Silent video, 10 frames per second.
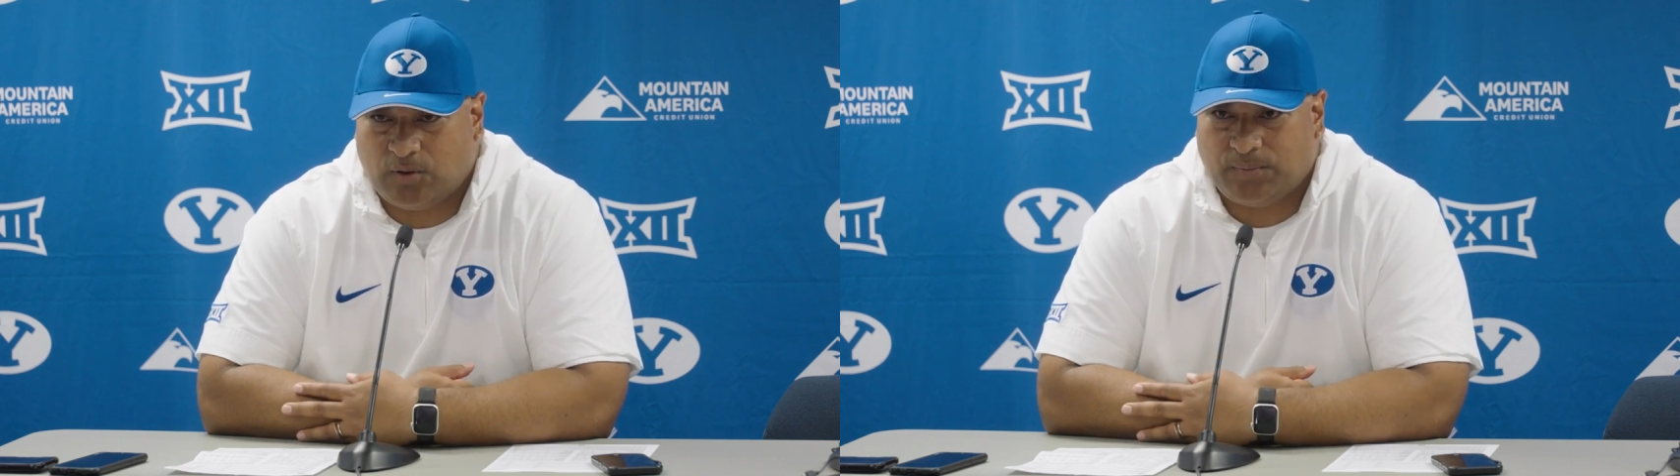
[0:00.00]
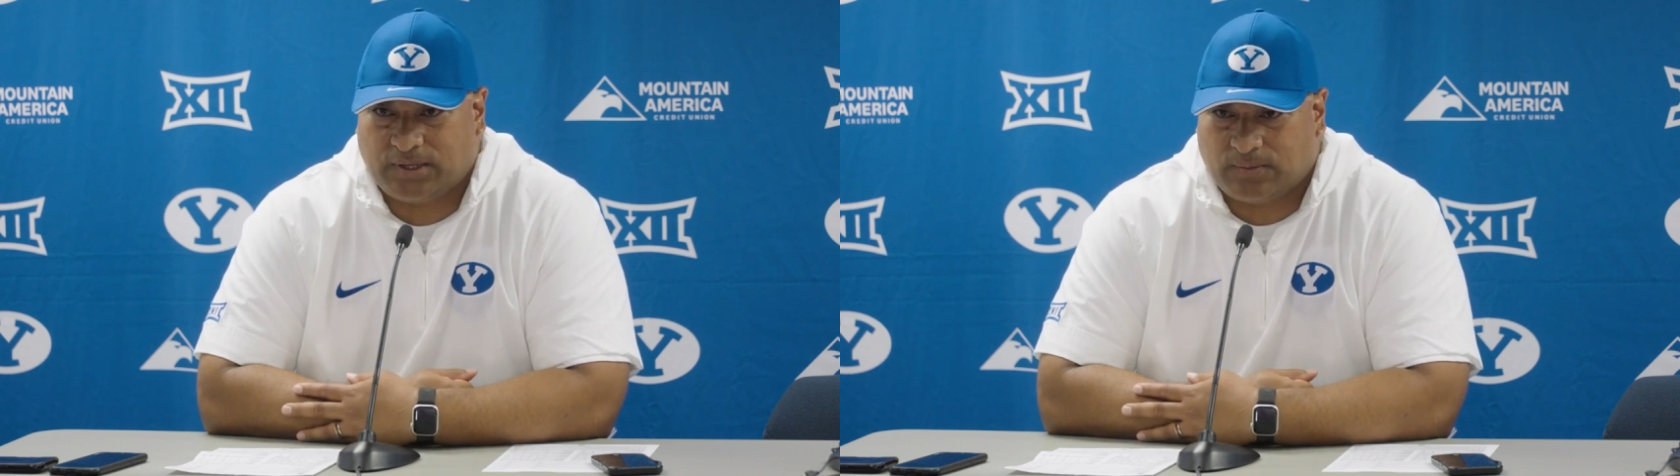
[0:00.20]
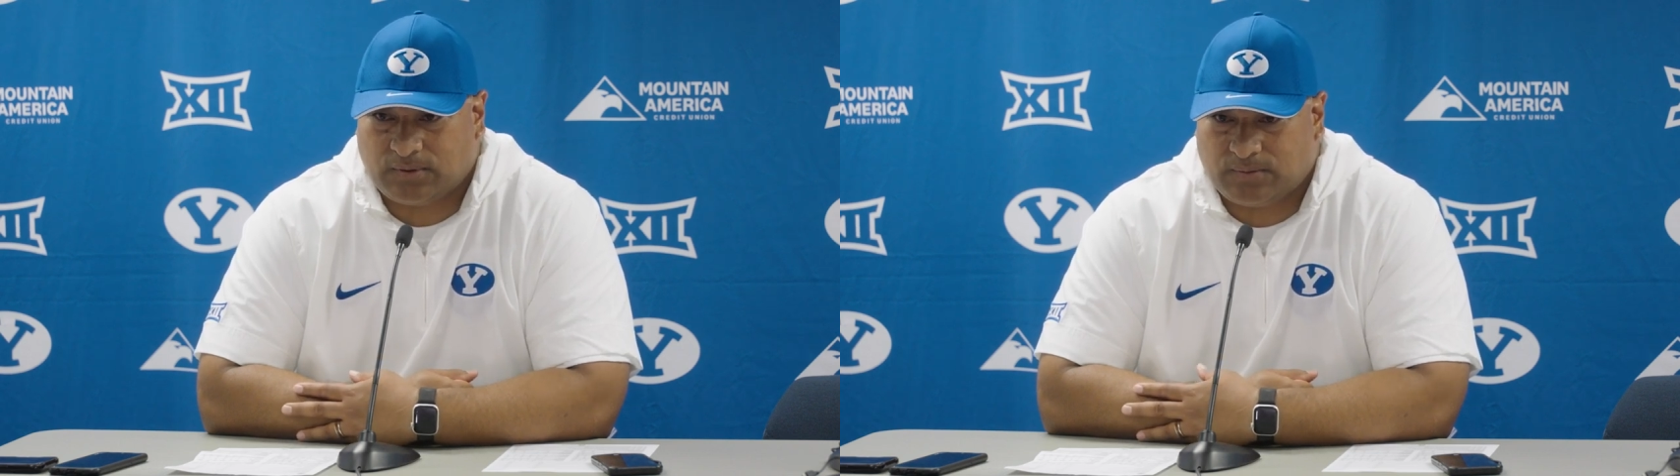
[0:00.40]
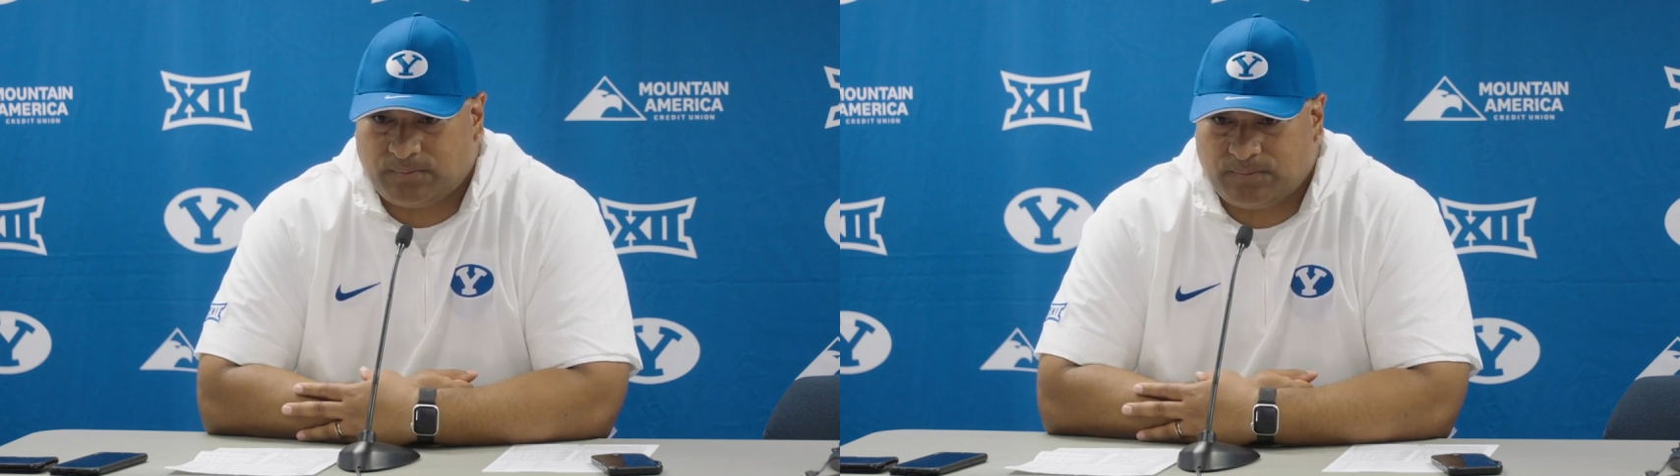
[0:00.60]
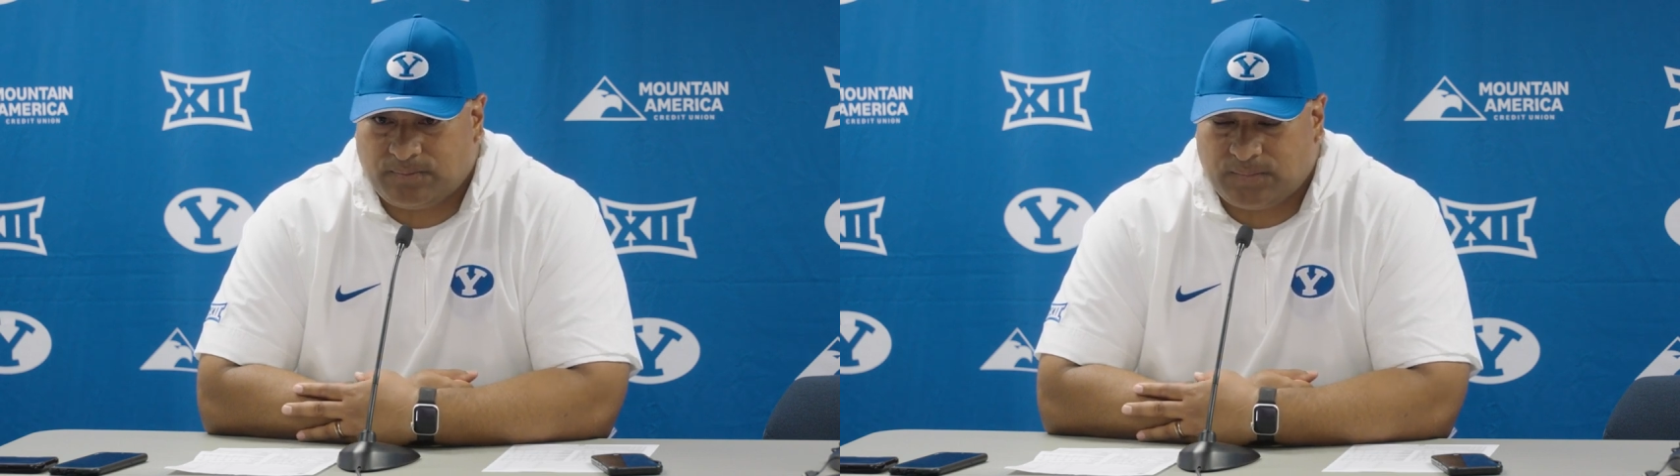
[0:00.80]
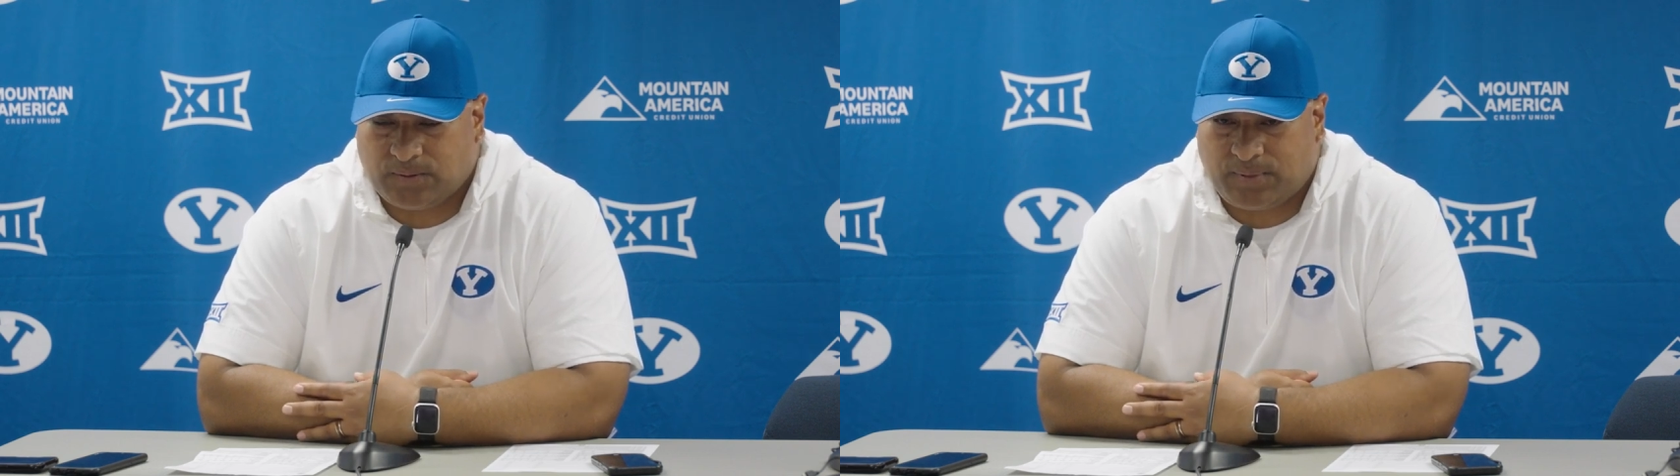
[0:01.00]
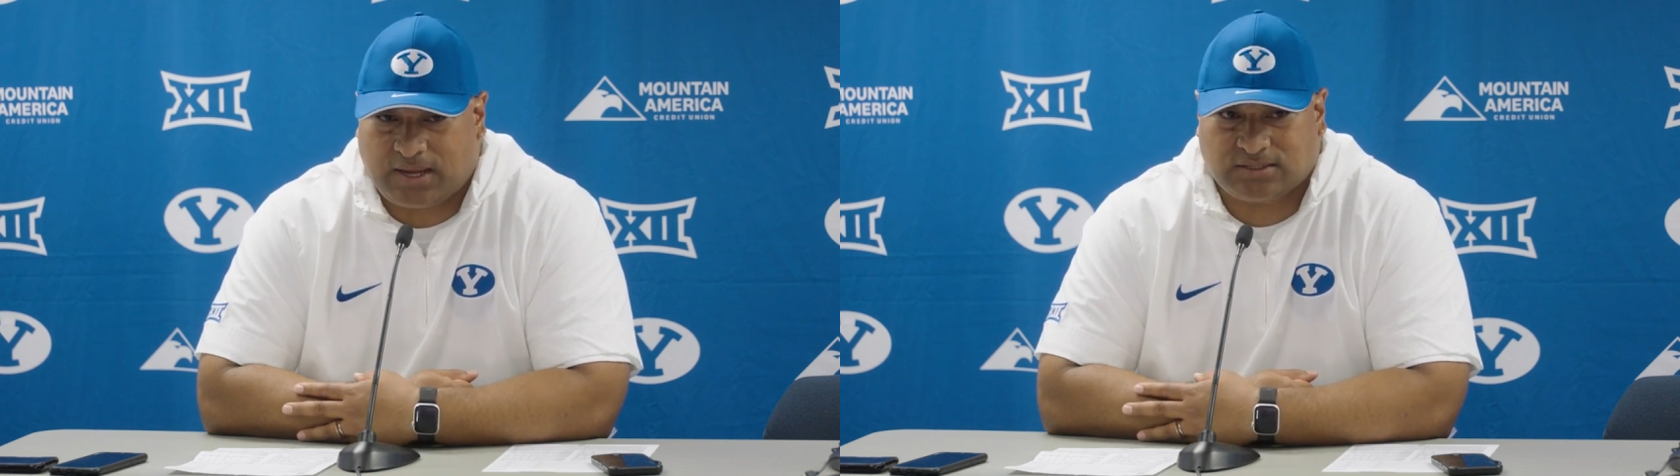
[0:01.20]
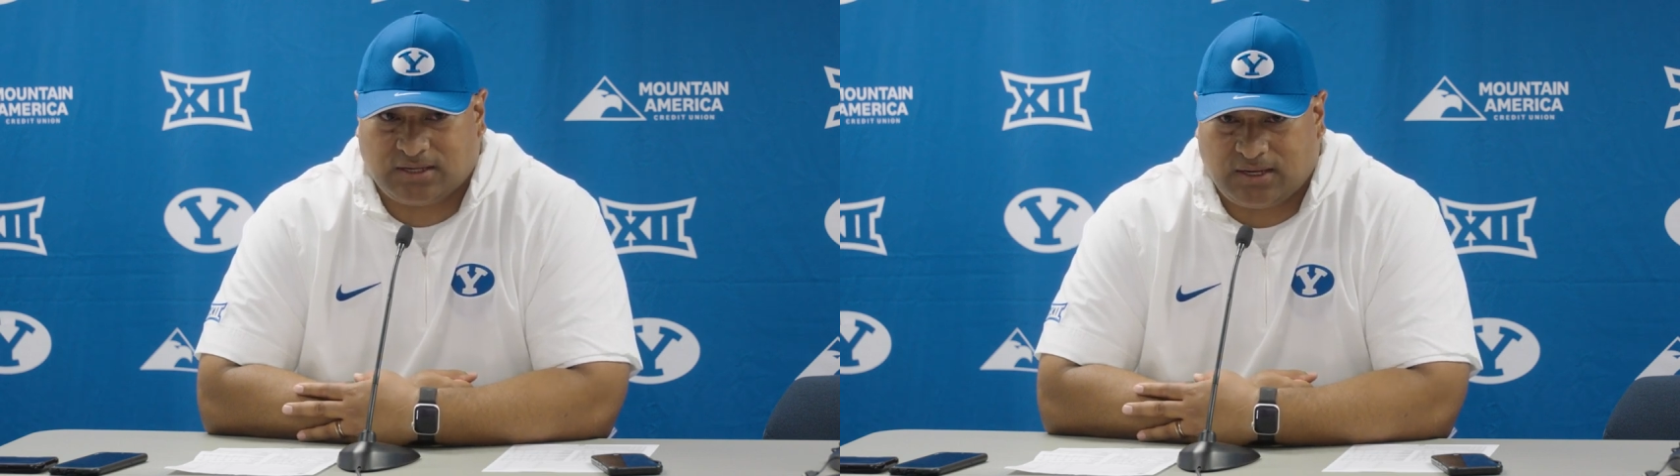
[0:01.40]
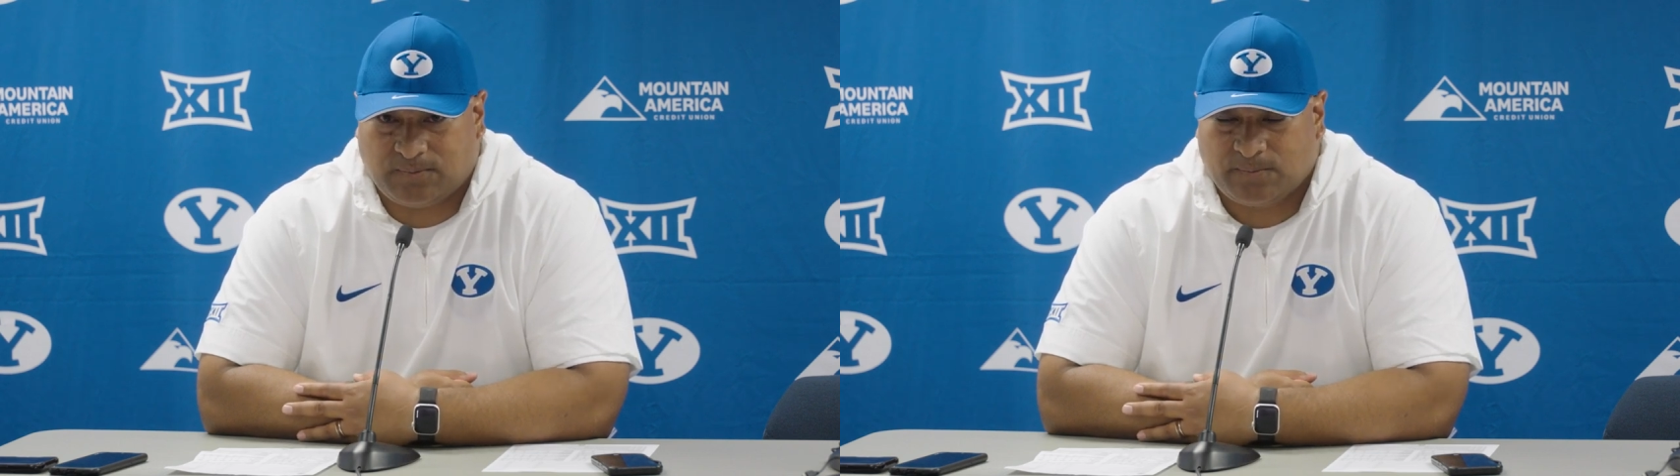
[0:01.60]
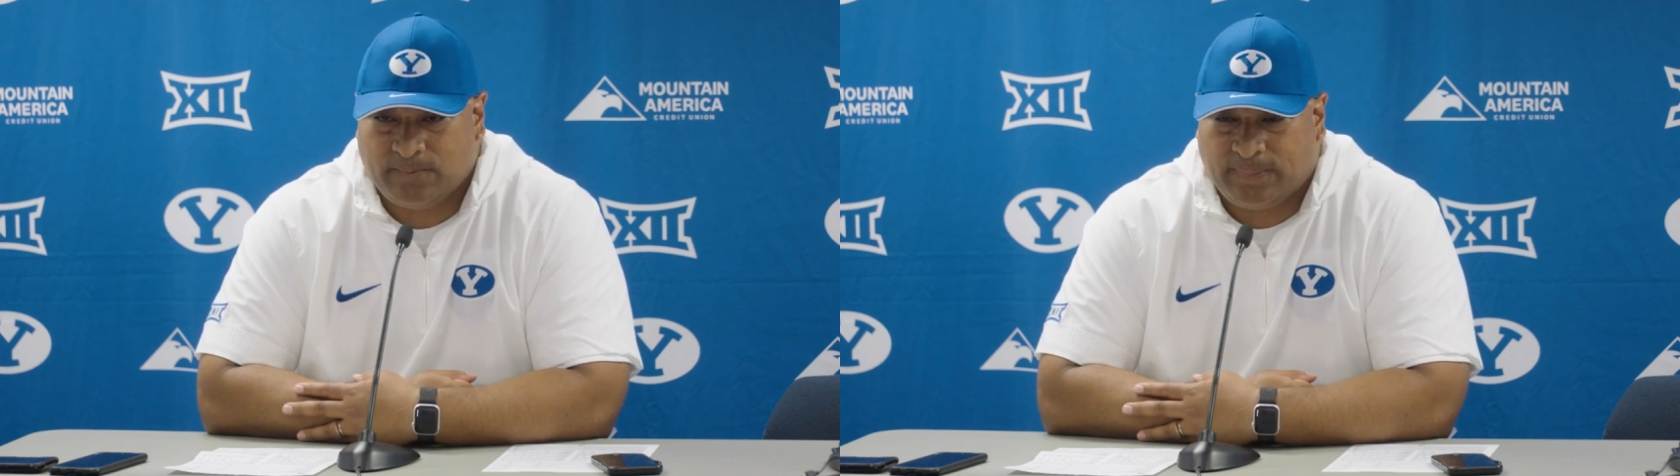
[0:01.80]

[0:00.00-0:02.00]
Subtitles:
opening up the pass game.